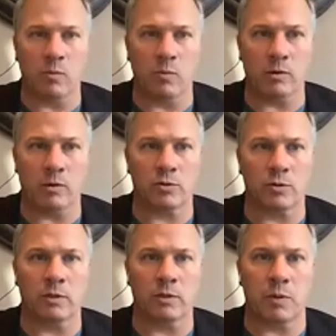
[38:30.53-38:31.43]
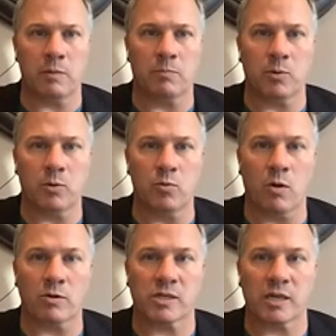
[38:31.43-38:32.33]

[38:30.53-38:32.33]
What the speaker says: but we are truly people who are